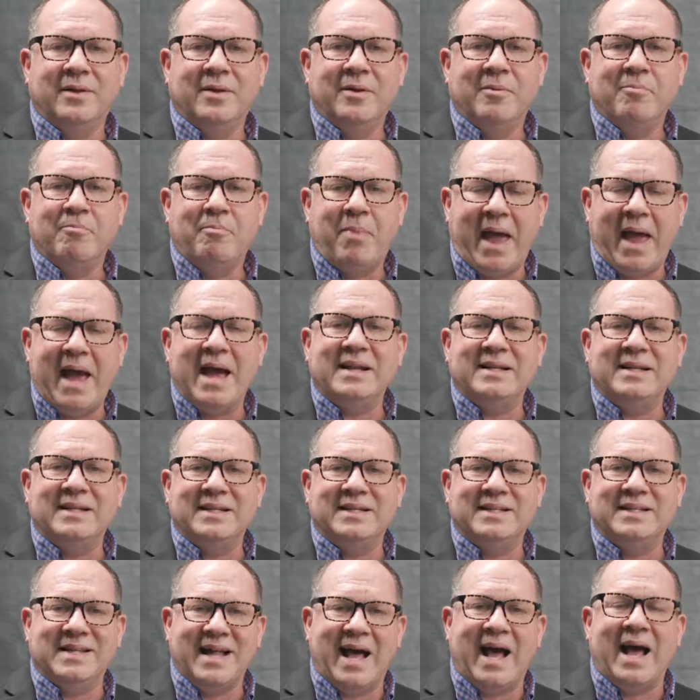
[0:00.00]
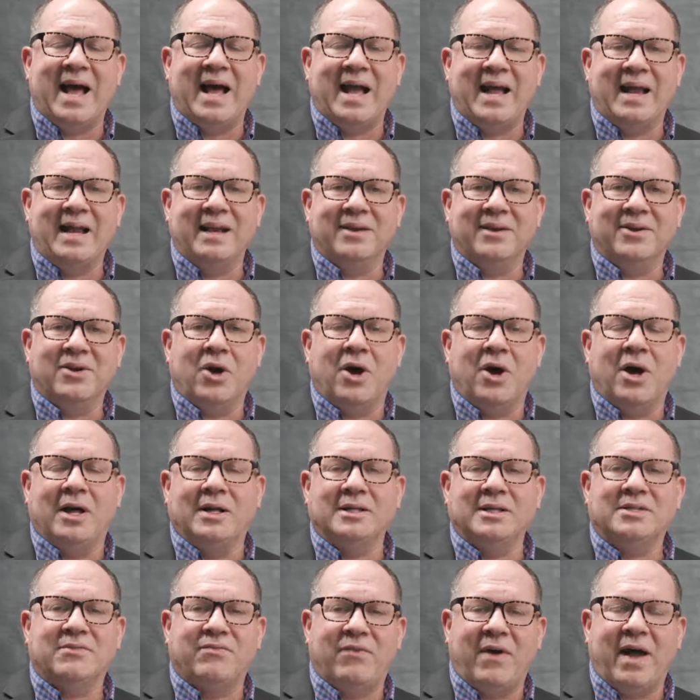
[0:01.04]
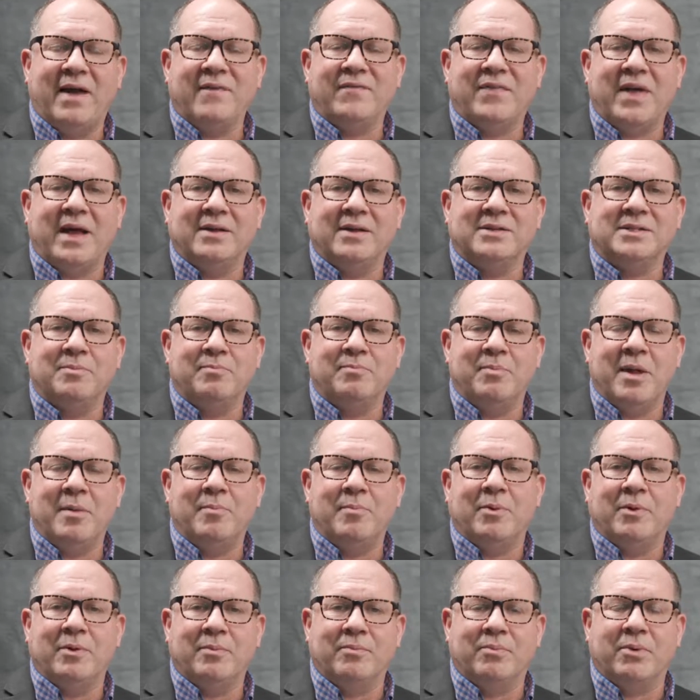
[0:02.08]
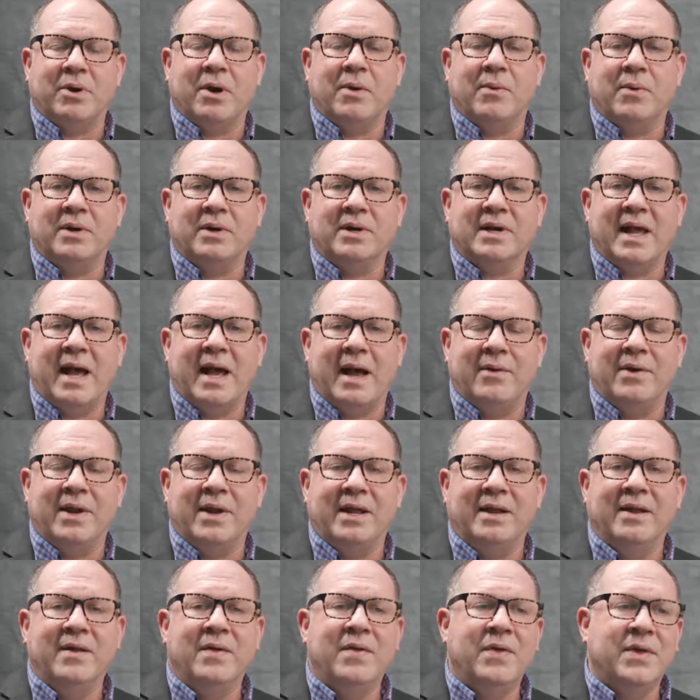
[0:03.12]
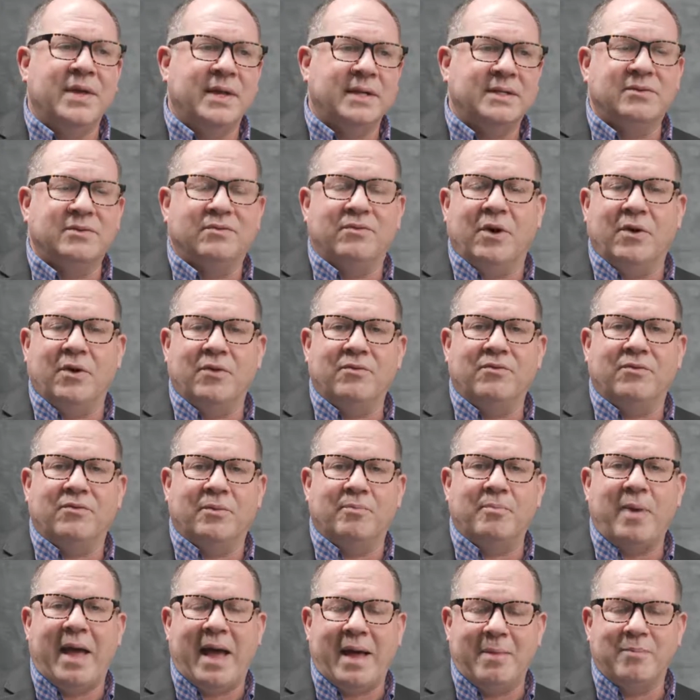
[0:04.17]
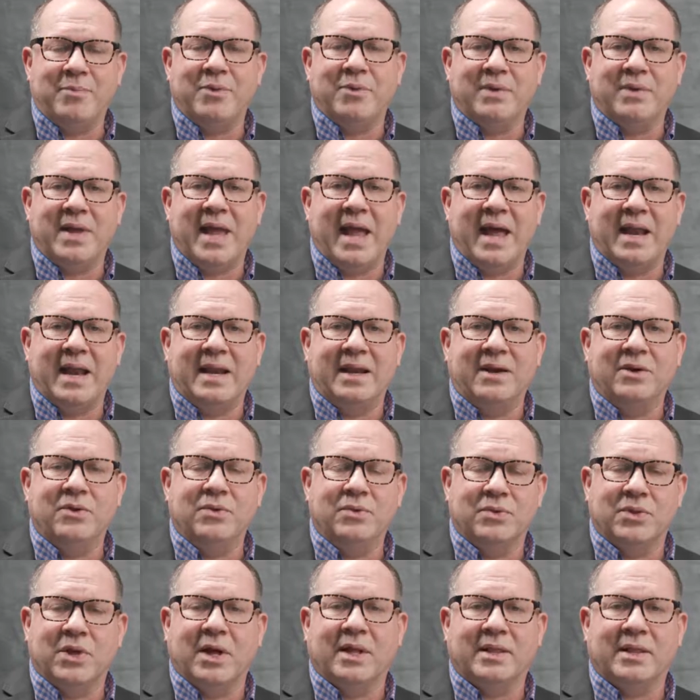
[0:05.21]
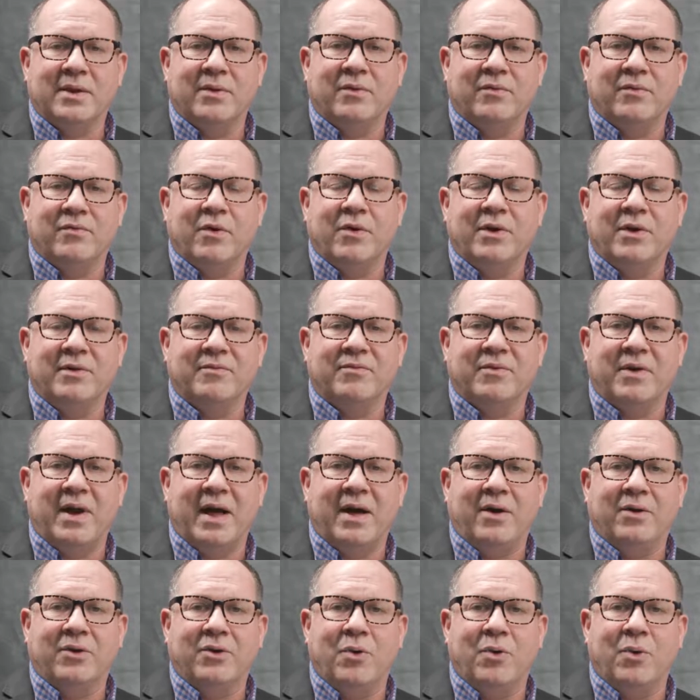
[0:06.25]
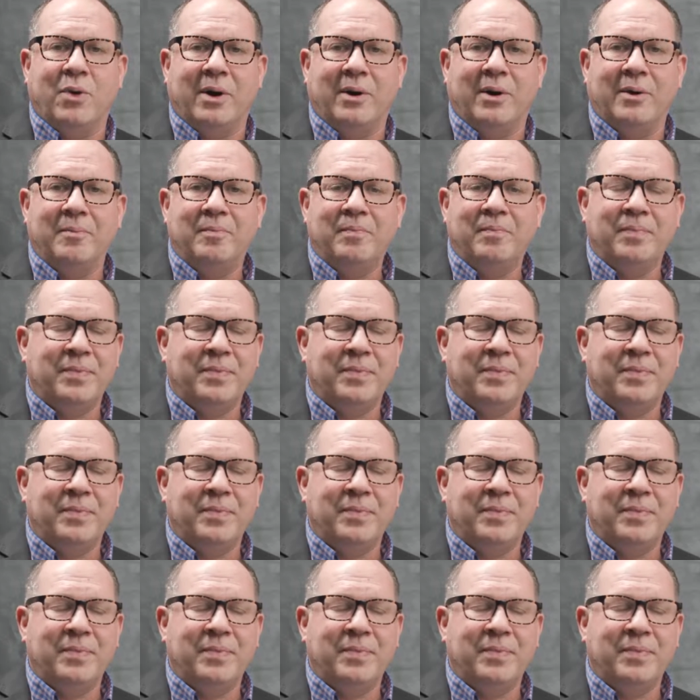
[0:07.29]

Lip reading: Bad design caused 5,000 people in Broward County to vote for Pat Buchanan, who thought they were voting for Al Gore.